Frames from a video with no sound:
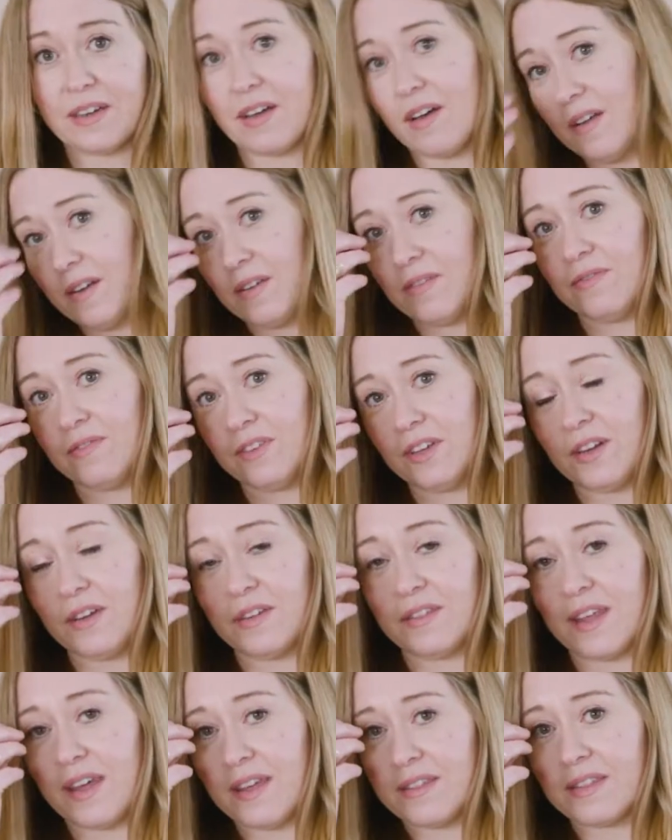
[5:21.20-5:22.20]
the kind of, you
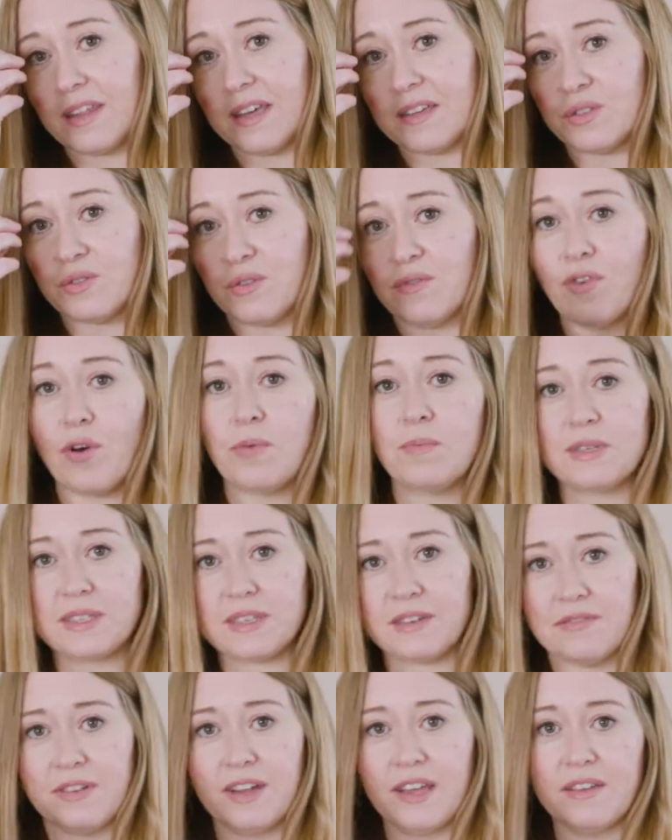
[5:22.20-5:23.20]
know, they're sort of
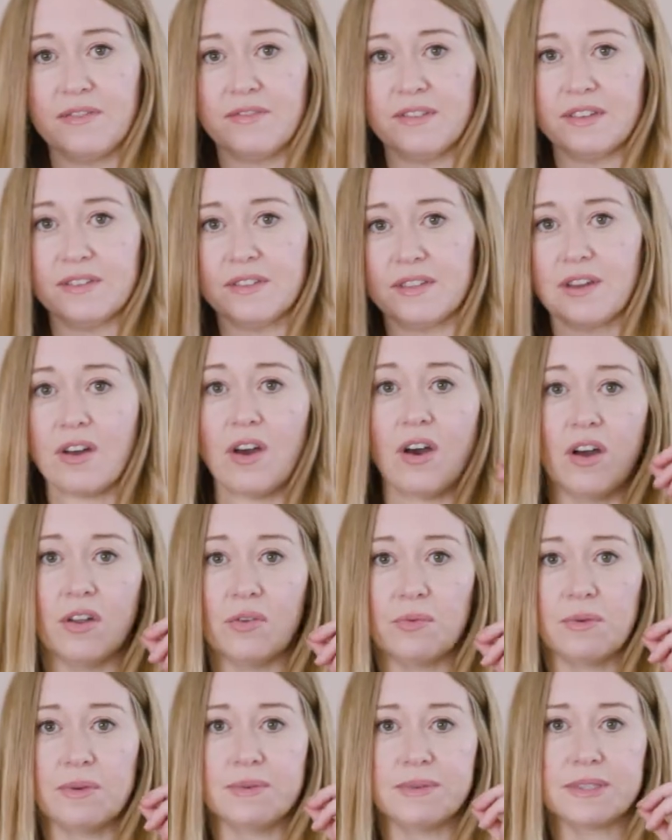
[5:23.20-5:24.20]
opposite flavors. The
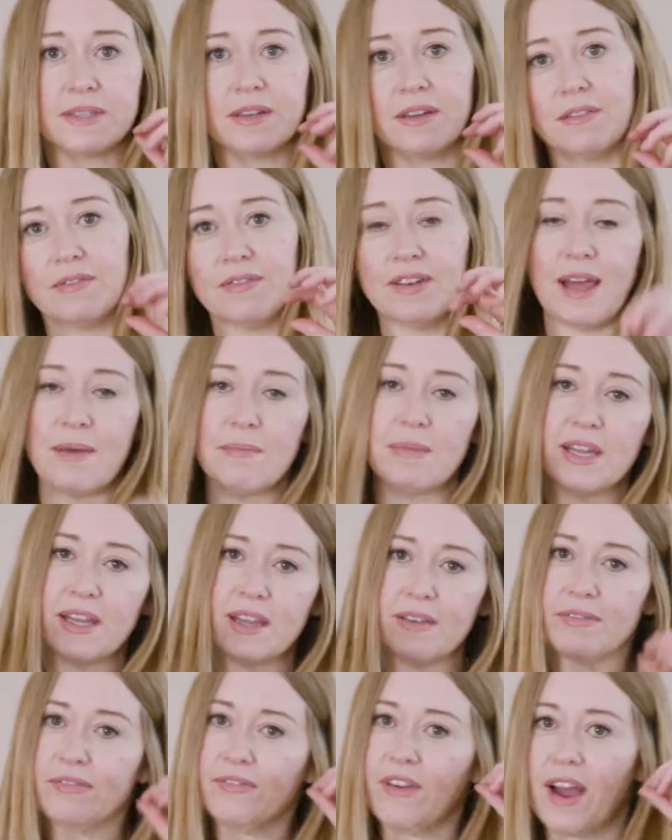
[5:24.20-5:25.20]
cardamom is kind of
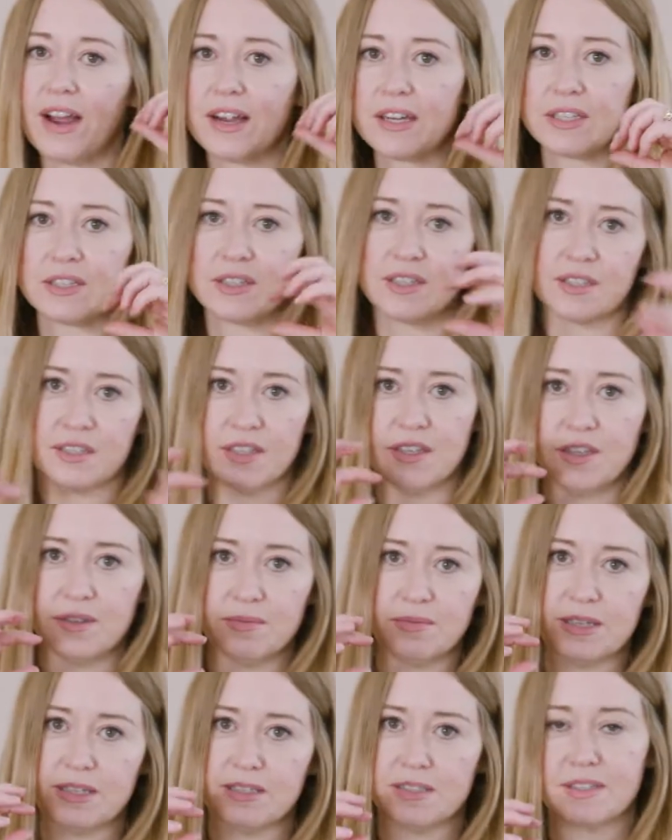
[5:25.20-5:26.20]
lemony and fresh. The
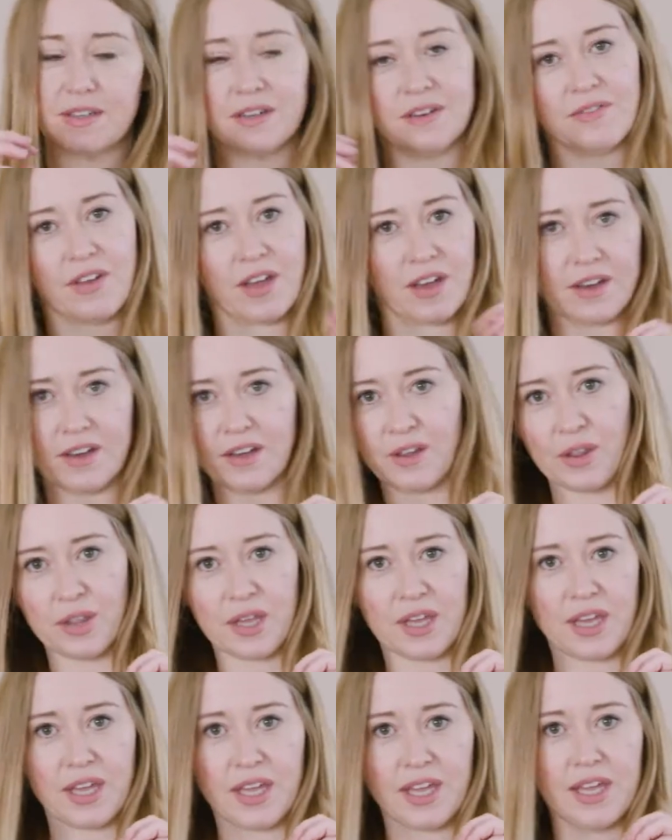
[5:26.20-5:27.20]
cumin is kind of
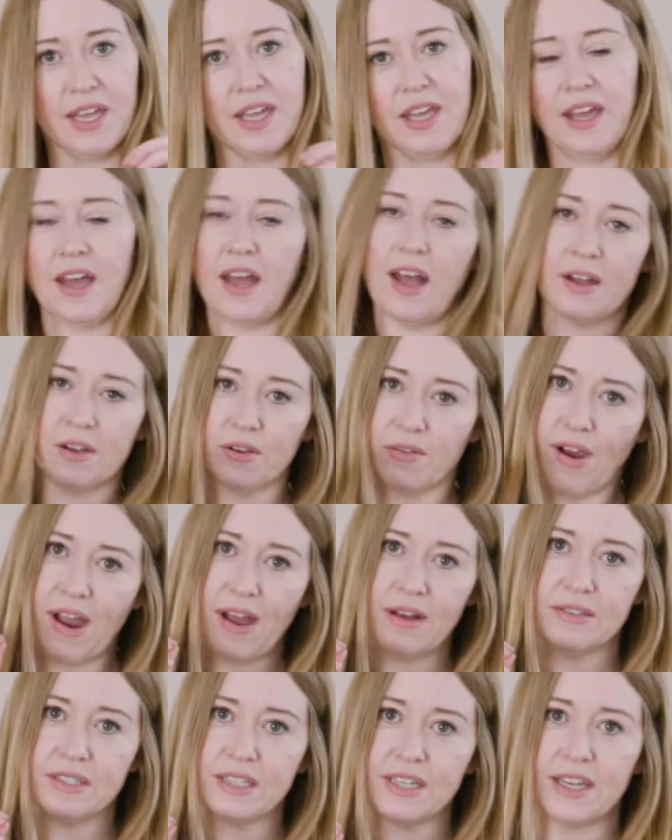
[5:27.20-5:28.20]
earthy and
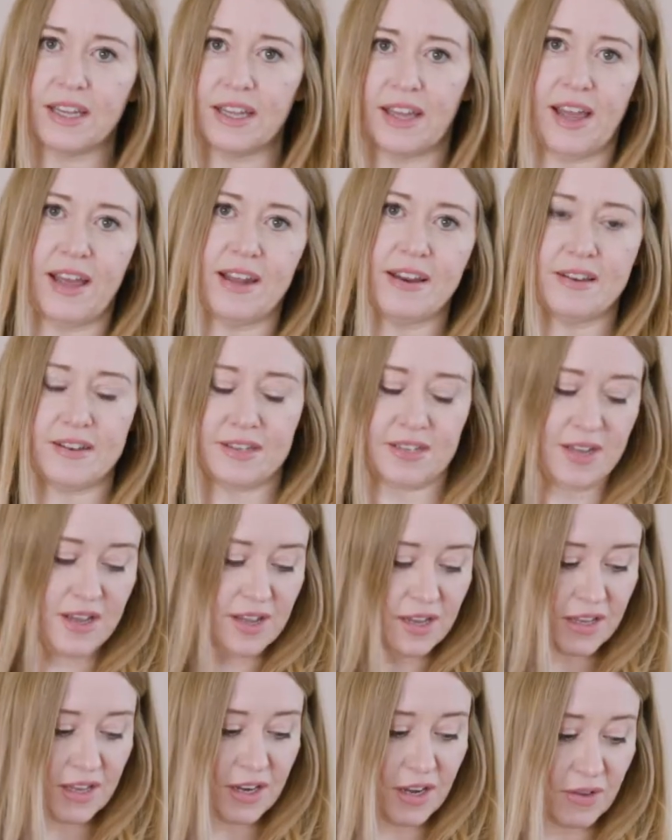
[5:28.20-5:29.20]
grounding. And,
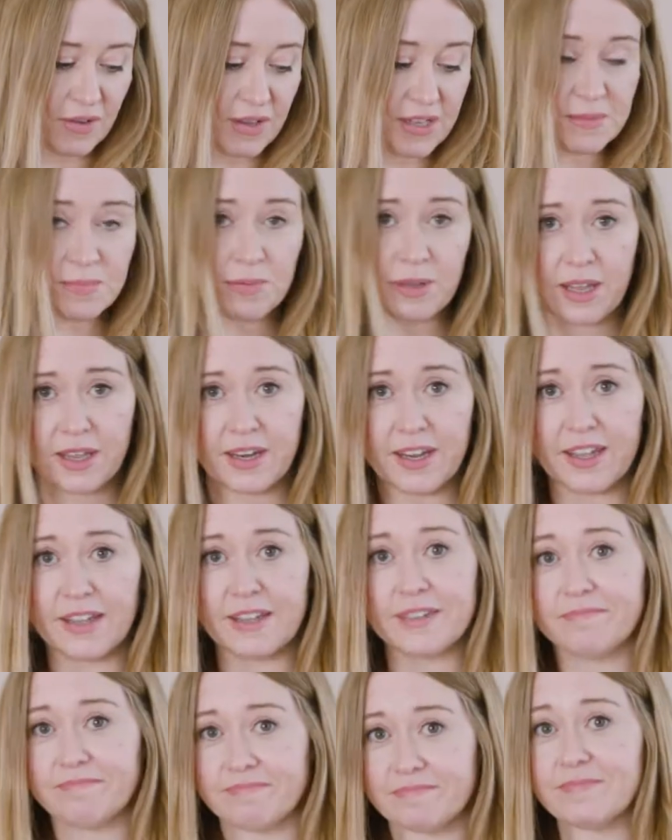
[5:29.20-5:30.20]
you know, it's
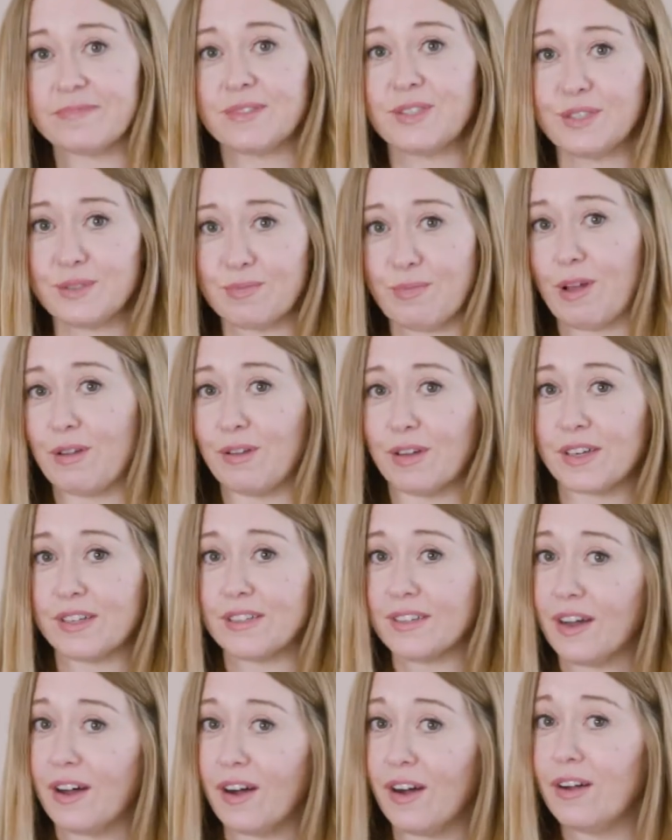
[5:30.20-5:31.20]
beginning to smell like a
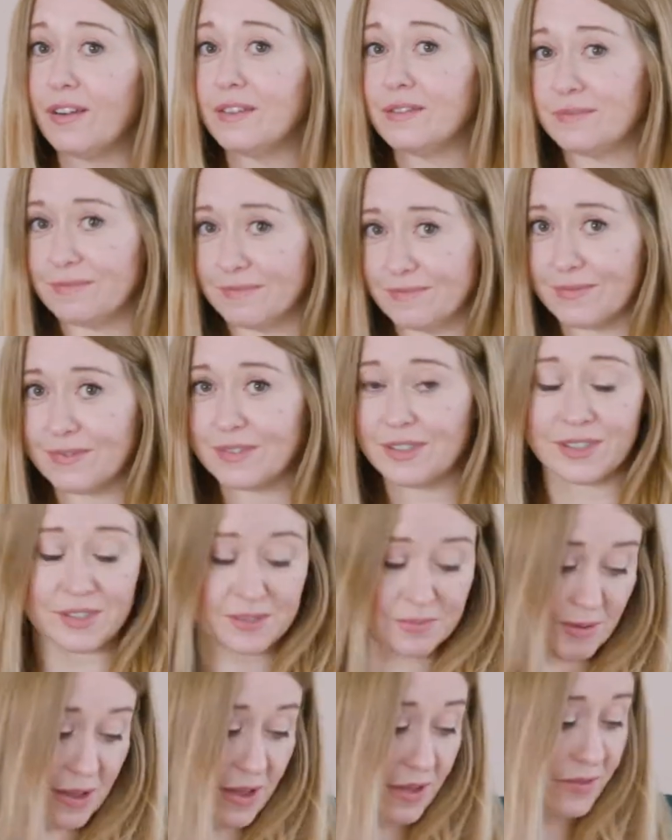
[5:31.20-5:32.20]
dhal, to
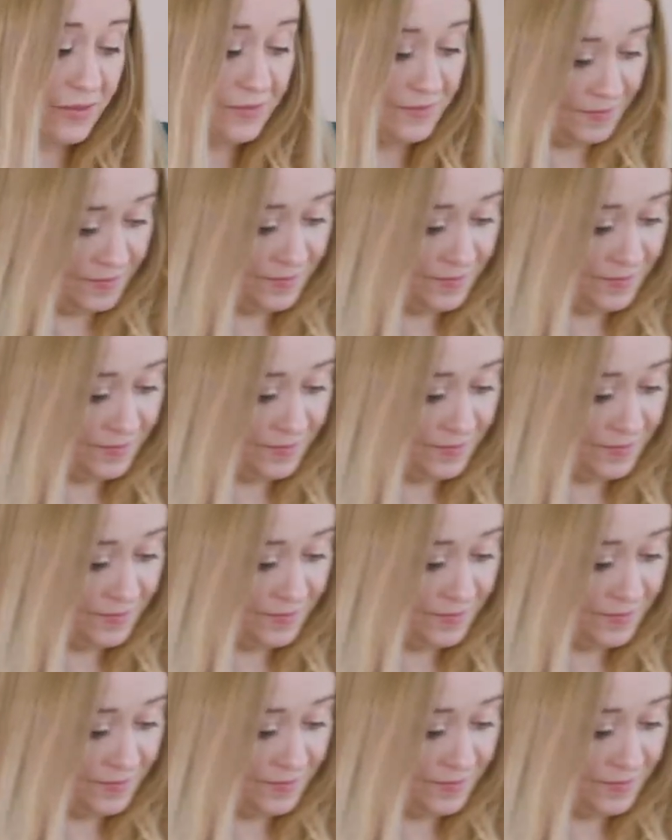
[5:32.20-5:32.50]
smell